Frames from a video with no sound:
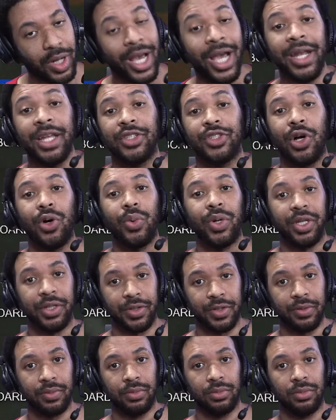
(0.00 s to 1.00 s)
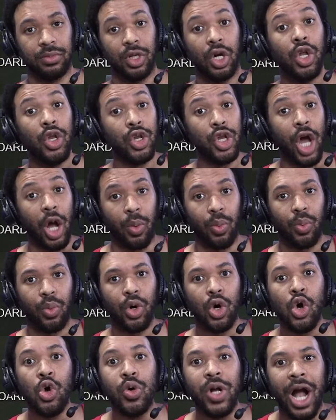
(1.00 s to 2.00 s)
and as always, no
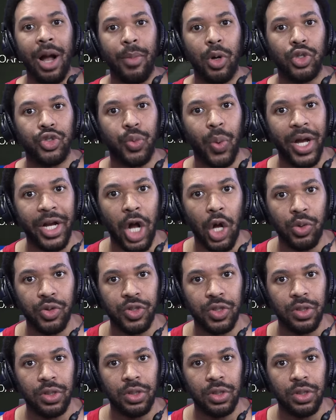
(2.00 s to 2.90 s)
jugamos Juegos,